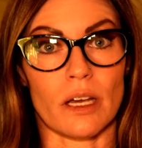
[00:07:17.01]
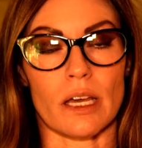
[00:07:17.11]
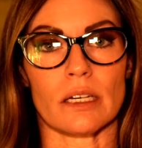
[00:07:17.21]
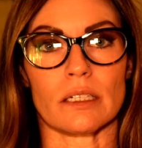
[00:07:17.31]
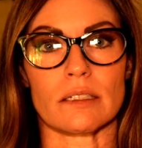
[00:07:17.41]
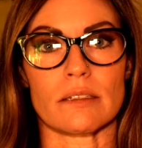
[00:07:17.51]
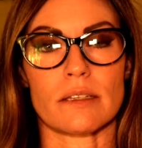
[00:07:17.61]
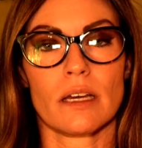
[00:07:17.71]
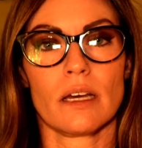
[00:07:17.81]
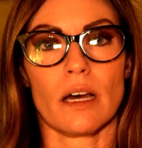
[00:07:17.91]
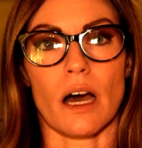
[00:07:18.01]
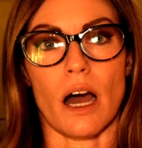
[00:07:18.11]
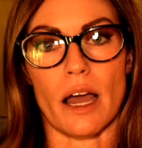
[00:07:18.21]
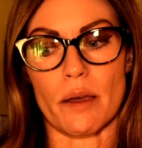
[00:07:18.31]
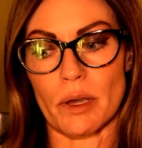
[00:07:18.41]
And
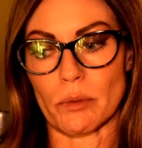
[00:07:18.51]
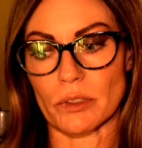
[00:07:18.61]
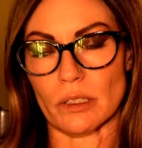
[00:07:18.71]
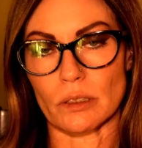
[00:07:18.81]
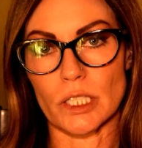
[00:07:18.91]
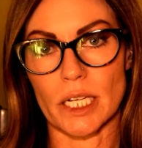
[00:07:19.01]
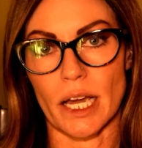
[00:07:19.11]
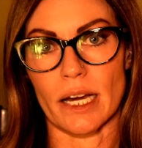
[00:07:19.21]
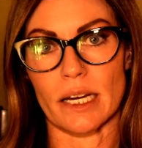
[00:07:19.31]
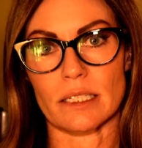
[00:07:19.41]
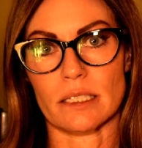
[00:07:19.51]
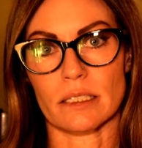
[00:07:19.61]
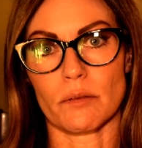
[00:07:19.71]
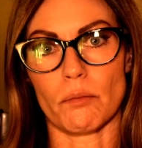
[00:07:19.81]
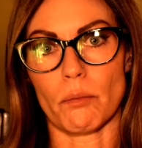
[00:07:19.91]
I am able to look at
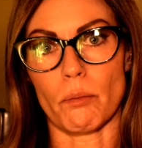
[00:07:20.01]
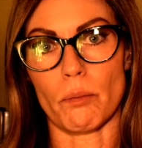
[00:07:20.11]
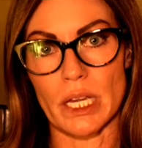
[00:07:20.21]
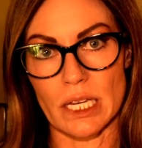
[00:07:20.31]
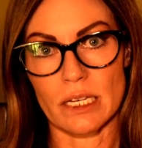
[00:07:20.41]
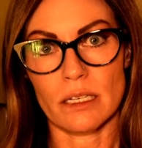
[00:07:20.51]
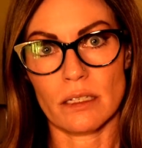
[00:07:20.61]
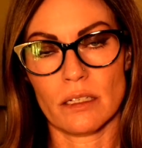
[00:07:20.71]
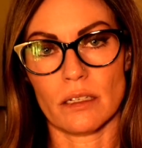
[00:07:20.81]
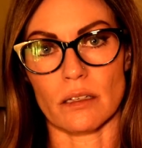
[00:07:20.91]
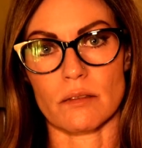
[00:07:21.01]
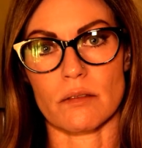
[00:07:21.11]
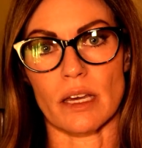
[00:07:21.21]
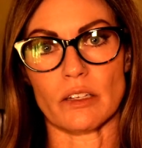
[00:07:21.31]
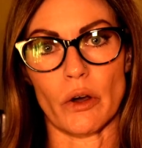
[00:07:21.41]
me and
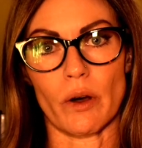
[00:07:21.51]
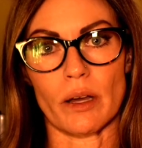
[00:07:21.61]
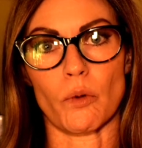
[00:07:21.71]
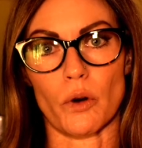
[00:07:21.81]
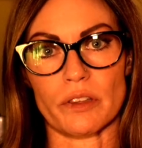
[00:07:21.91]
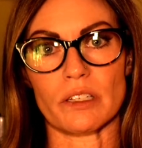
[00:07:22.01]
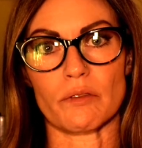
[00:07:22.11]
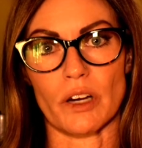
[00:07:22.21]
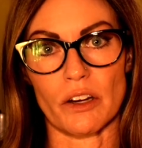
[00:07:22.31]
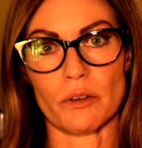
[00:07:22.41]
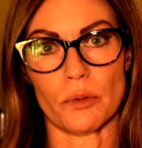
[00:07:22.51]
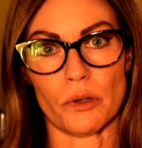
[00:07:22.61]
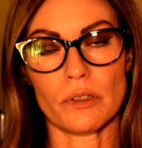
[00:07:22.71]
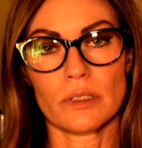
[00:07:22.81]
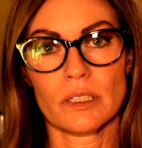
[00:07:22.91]
say, no, I am worthy and
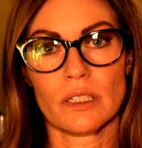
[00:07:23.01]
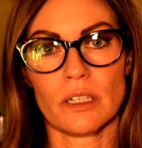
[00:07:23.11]
valuable,